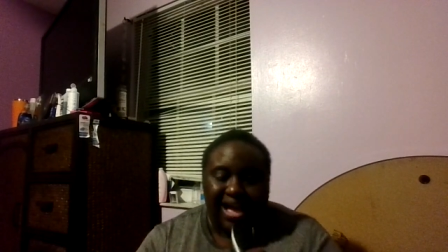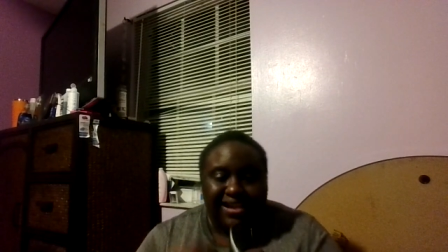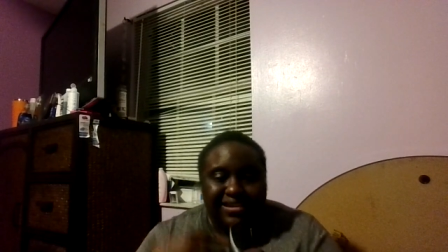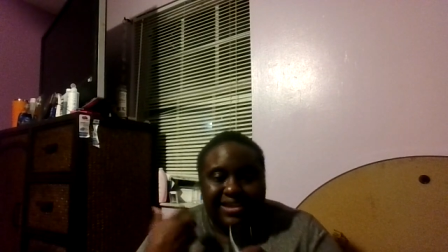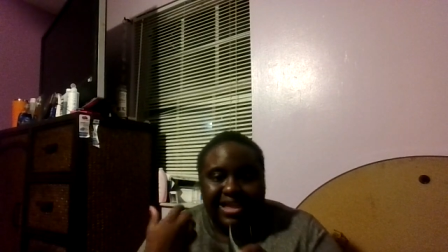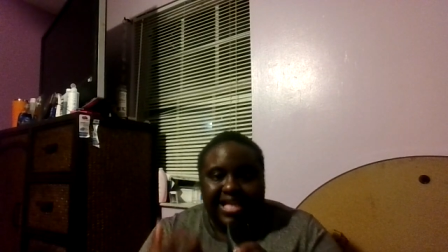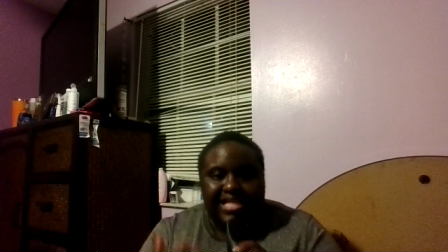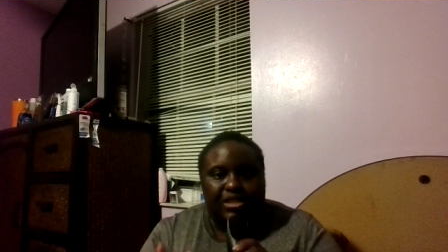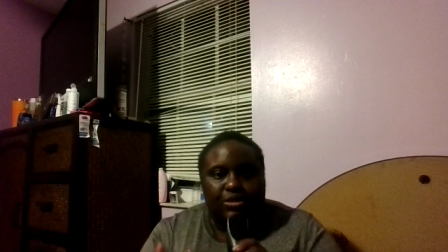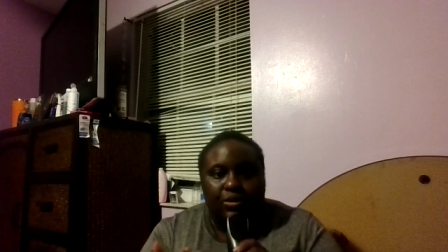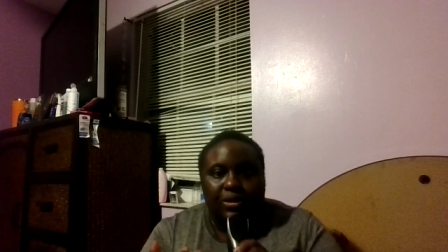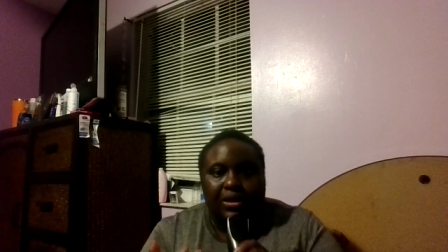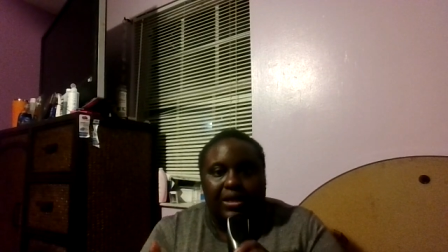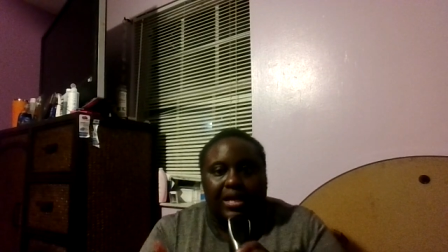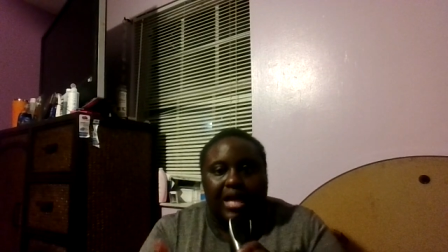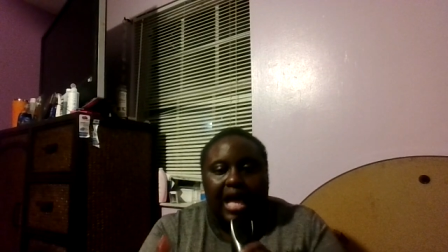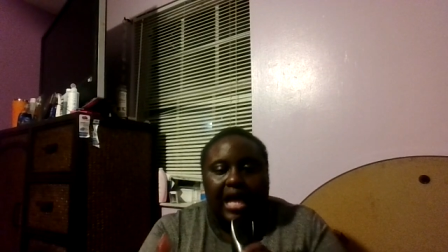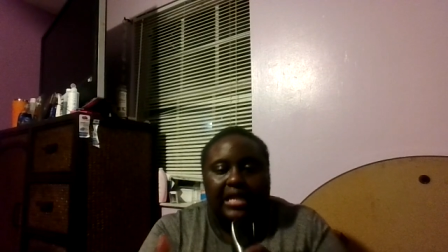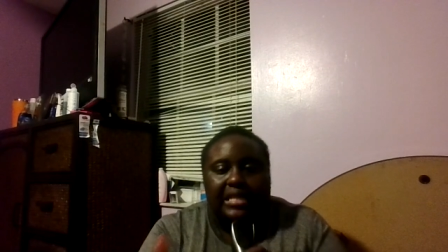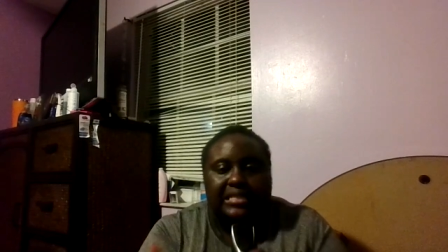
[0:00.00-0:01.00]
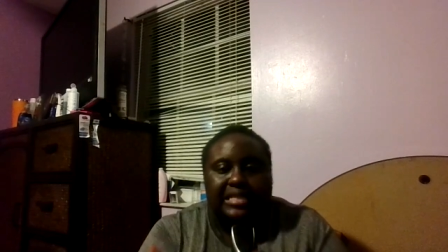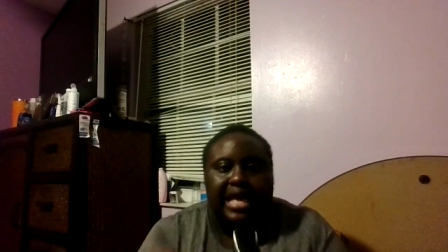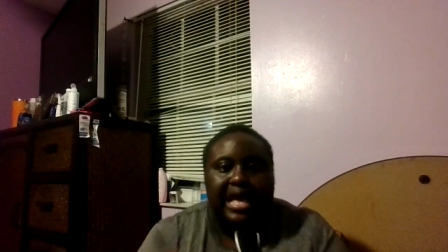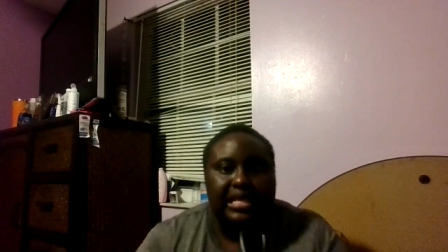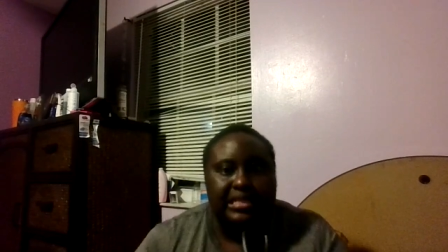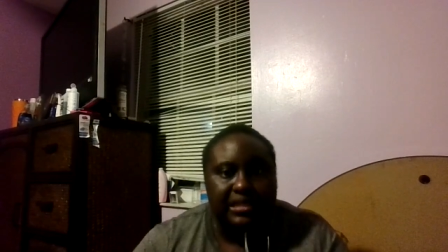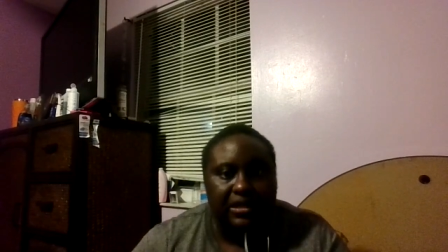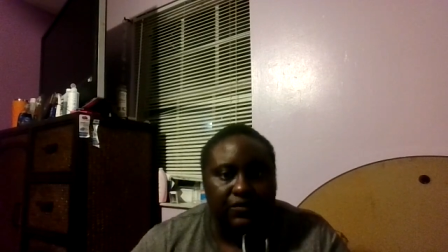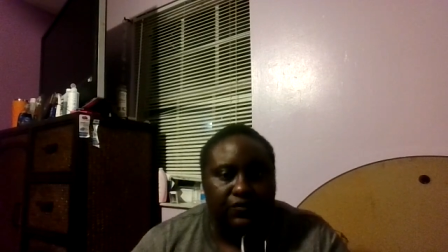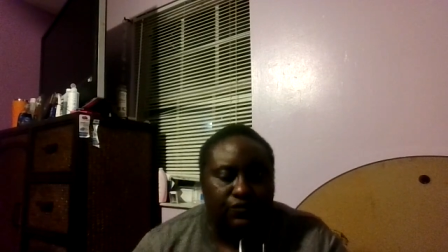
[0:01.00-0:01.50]
That's what God is
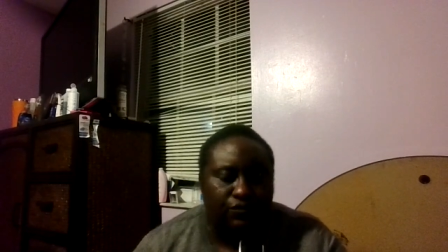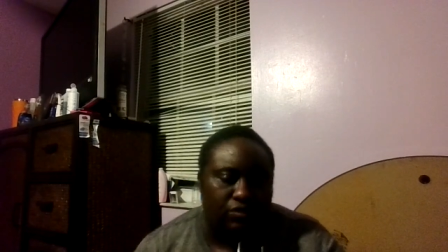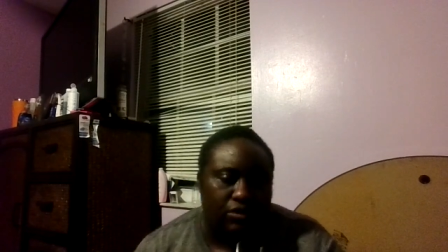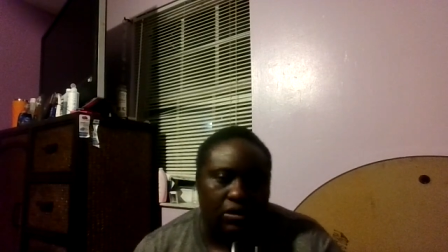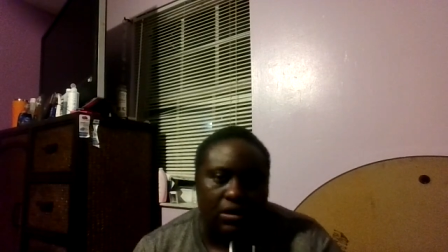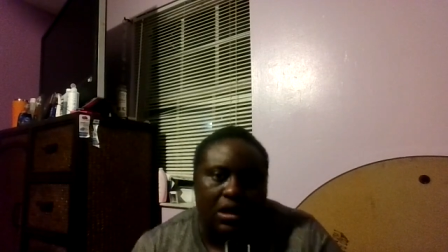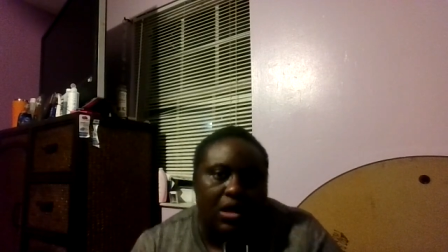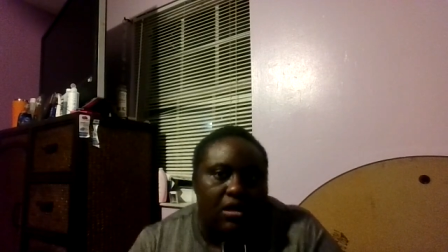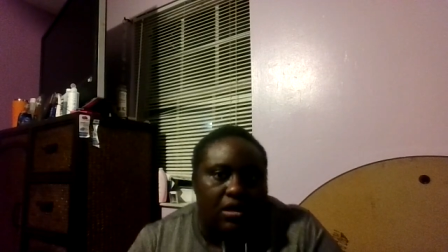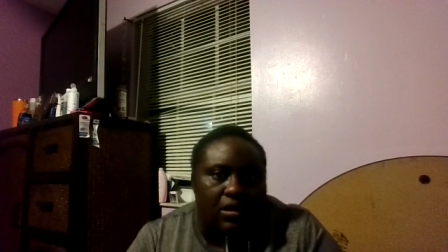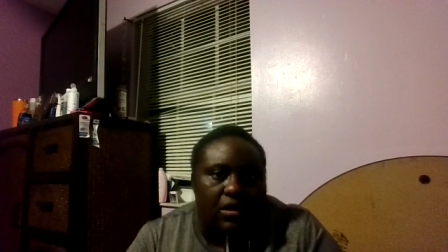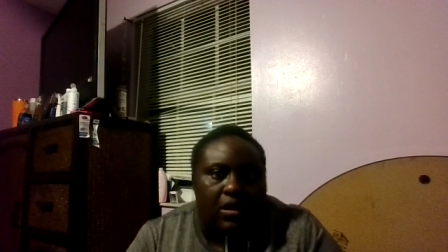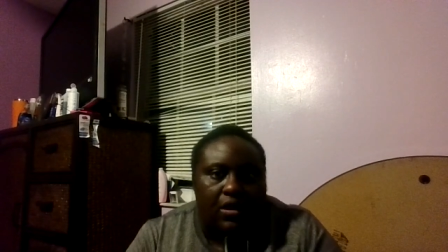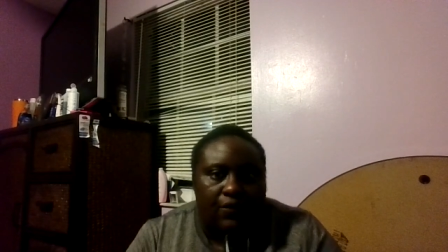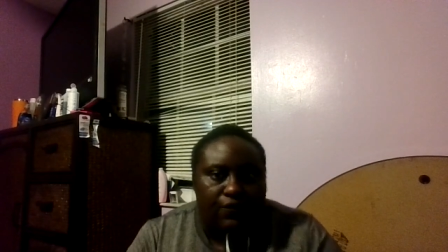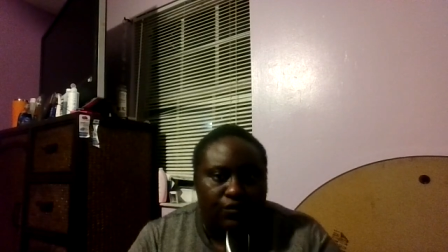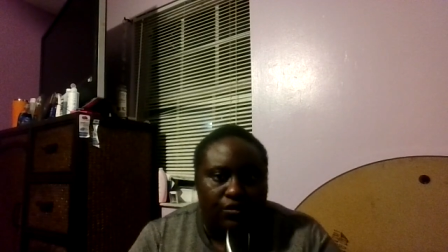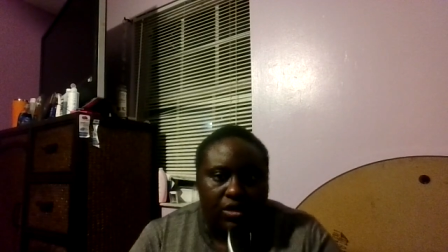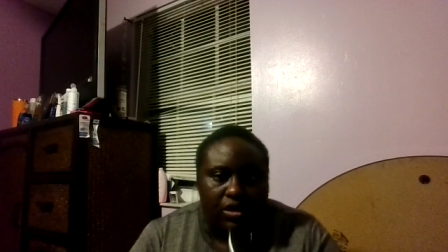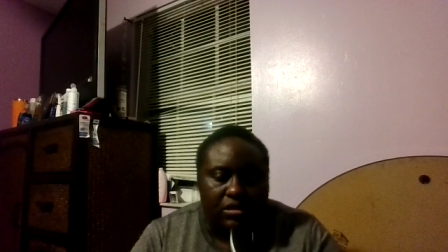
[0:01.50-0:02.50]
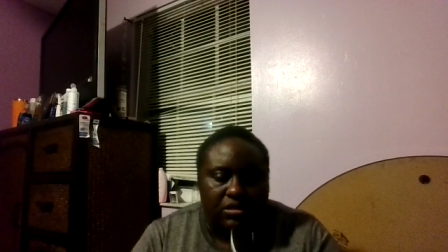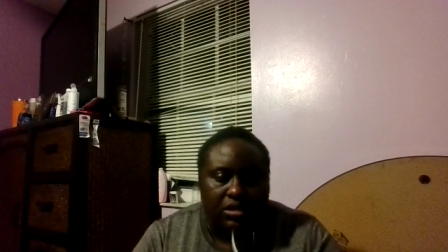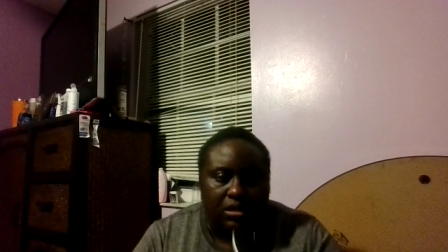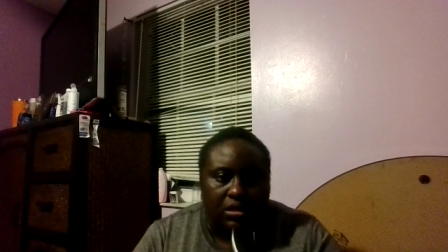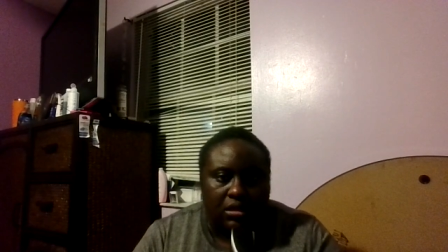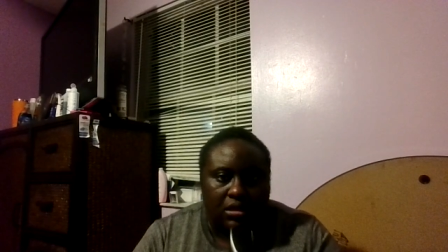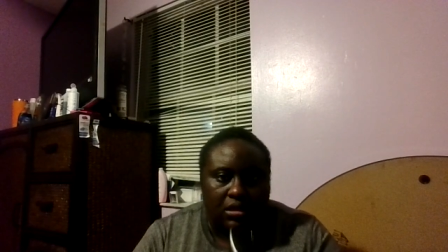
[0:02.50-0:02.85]
asking for uh, for us.